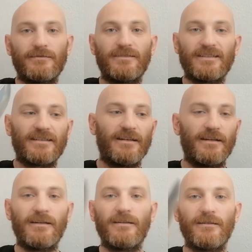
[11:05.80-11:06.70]
Just
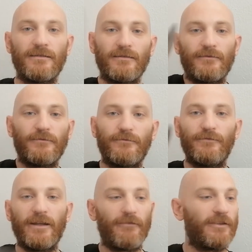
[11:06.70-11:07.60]
a
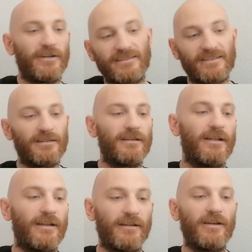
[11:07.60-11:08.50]
flick of the wrist
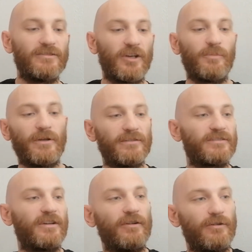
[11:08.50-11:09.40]
and it goes open.
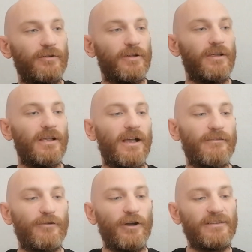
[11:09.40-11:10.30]
So
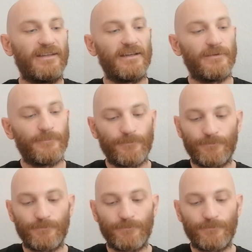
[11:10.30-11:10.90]
I've got here a